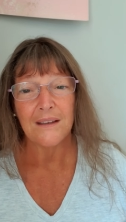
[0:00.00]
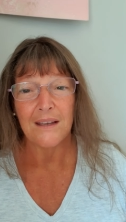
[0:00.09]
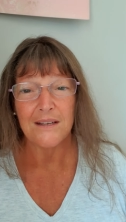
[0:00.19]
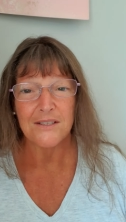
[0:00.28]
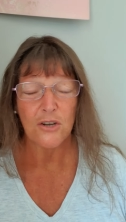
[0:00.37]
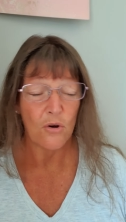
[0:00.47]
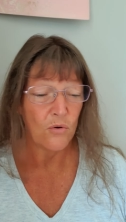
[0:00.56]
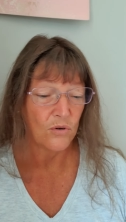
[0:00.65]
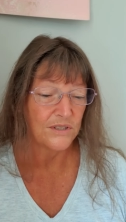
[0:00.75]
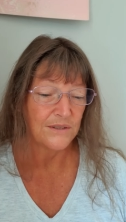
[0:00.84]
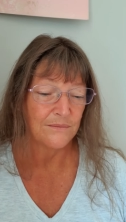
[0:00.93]
And it's
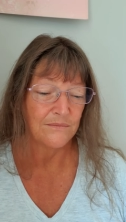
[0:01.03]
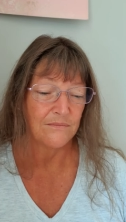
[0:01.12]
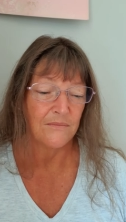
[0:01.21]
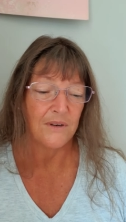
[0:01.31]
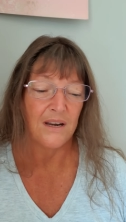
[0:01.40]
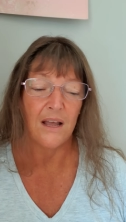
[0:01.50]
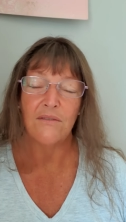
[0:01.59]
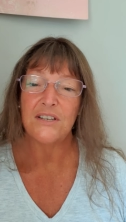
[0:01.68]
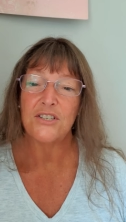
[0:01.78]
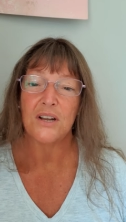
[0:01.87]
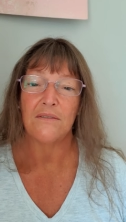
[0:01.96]
called Love
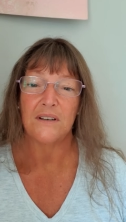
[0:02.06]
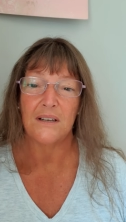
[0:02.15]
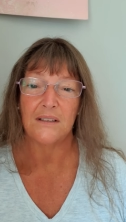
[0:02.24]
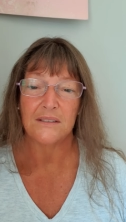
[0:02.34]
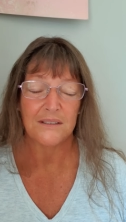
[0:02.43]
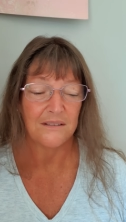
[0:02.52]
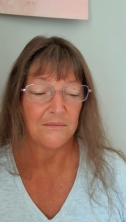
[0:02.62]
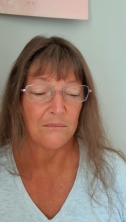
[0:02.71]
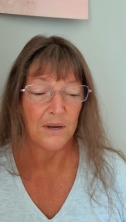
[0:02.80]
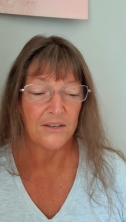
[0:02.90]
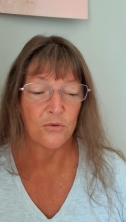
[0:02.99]
Each Other
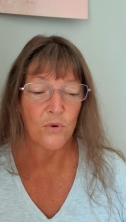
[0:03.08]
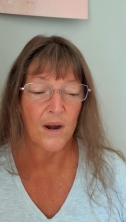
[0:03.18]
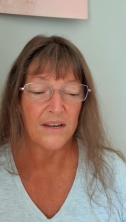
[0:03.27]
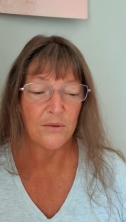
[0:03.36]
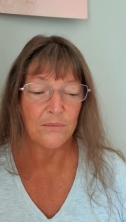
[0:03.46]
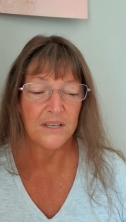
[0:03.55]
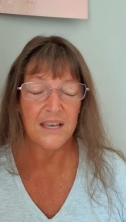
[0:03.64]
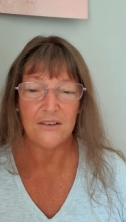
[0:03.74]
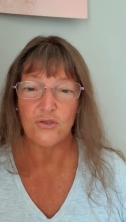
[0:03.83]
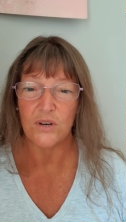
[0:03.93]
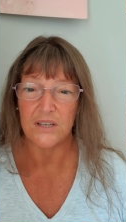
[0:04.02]
by Graham
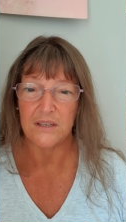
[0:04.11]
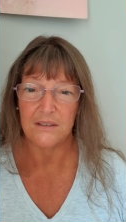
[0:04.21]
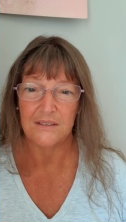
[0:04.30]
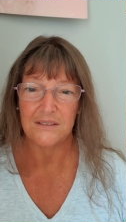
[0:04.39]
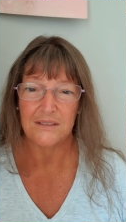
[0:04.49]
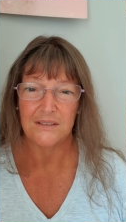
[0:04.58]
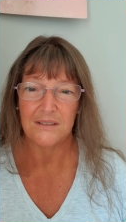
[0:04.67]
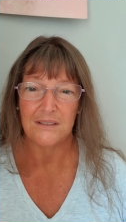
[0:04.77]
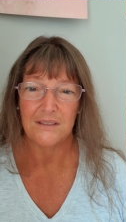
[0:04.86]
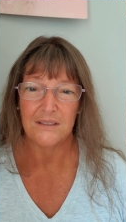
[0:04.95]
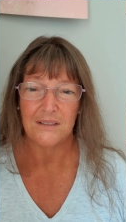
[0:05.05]
Kendrick.
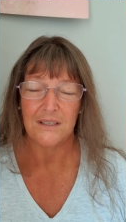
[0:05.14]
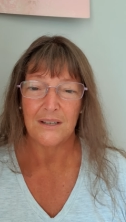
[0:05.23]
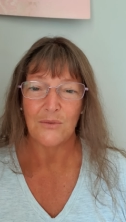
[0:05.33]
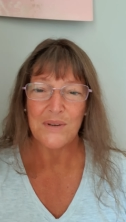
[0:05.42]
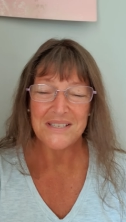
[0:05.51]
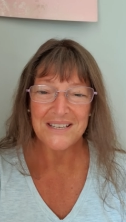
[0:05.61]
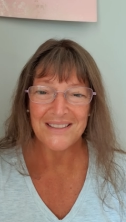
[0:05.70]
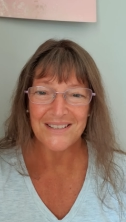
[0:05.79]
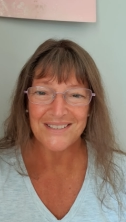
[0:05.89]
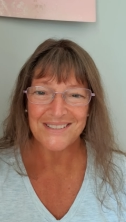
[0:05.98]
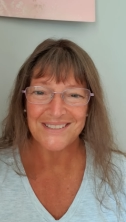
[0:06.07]
We sing
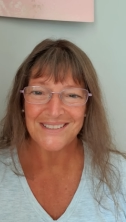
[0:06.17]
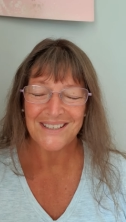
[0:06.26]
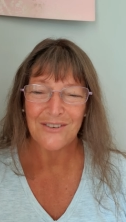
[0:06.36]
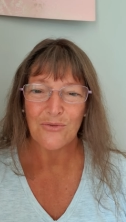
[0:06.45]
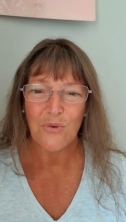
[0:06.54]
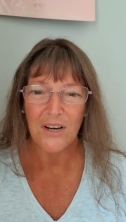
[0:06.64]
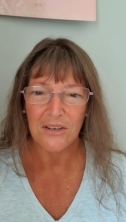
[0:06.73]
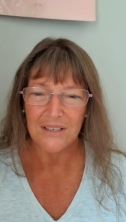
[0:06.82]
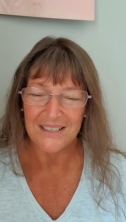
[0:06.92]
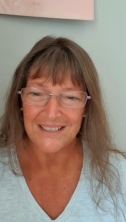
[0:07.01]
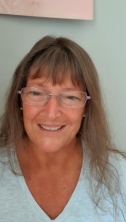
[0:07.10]
this
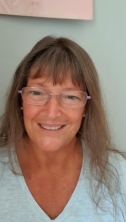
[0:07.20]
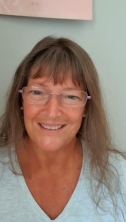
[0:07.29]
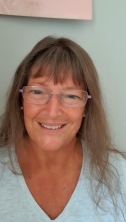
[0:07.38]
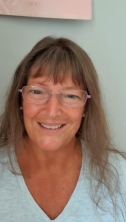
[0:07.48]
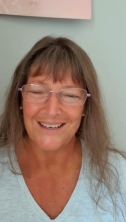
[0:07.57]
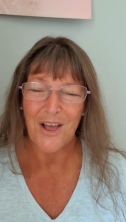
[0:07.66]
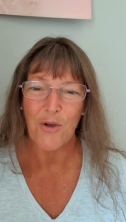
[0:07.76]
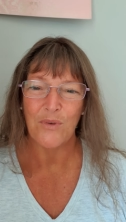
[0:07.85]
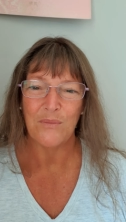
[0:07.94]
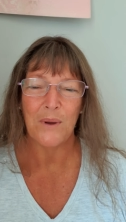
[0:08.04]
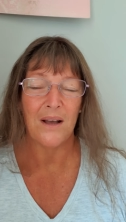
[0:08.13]
regularly in
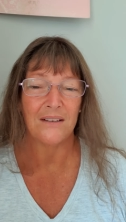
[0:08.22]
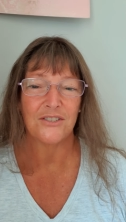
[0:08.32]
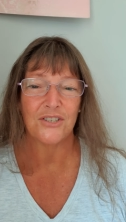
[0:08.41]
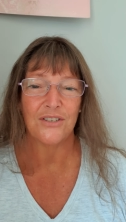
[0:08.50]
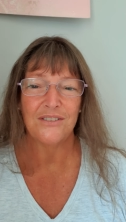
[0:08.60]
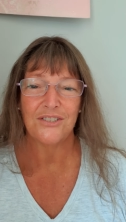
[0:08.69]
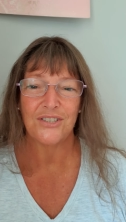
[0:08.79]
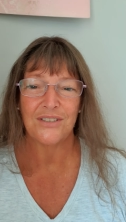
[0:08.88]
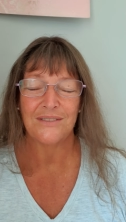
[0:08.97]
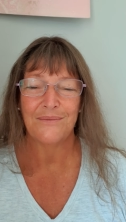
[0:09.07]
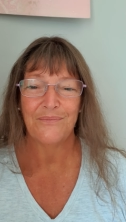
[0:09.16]
Home and Park Church,
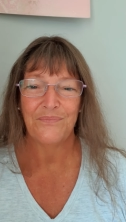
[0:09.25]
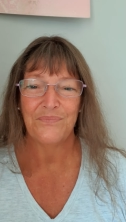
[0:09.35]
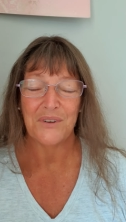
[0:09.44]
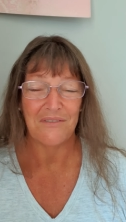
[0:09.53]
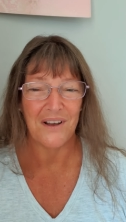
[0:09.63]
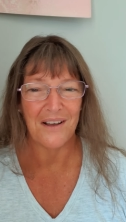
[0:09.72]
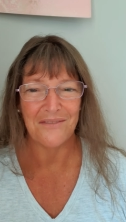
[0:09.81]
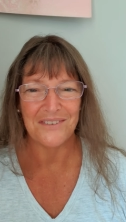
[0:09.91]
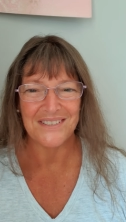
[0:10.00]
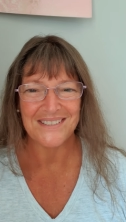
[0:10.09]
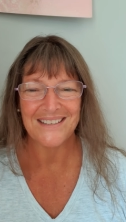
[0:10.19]

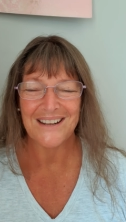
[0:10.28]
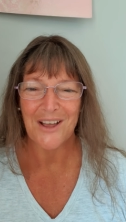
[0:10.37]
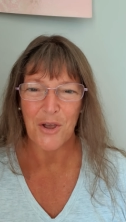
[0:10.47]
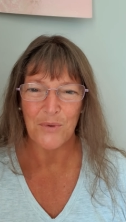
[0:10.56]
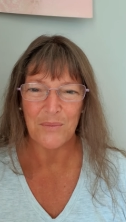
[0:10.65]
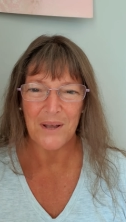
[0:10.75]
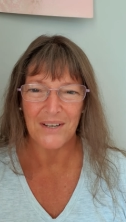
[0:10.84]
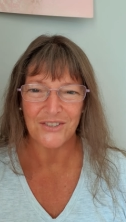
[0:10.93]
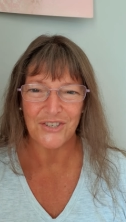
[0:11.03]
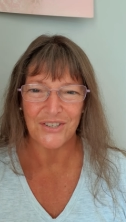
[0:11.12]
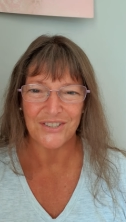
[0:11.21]
Father's Home and Park
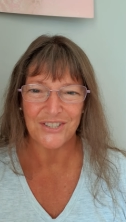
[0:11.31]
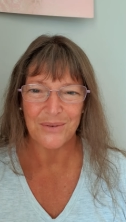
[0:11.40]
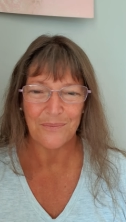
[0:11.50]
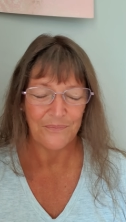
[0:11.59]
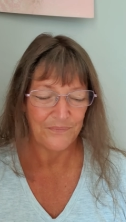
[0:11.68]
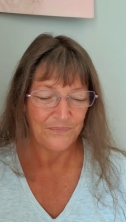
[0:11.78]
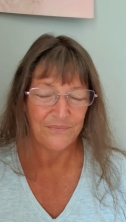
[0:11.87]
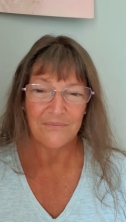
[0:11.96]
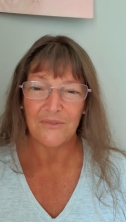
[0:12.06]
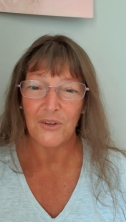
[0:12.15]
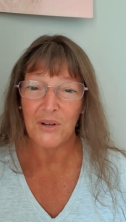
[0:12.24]
Church,
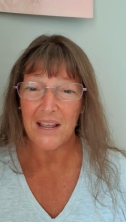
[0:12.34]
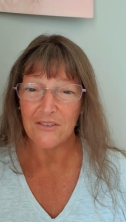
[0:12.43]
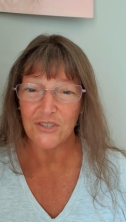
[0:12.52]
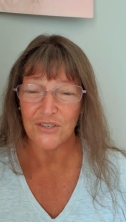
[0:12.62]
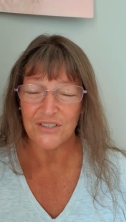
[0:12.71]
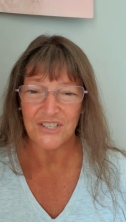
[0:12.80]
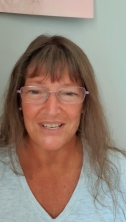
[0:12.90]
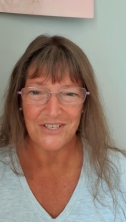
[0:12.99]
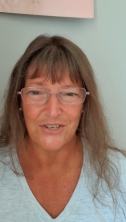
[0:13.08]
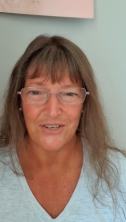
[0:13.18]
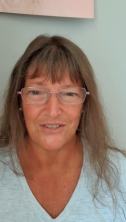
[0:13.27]
not our church,
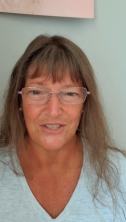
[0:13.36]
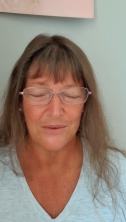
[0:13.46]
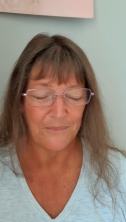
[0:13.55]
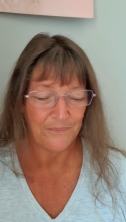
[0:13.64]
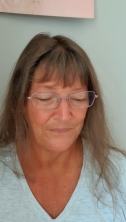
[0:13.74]
his church.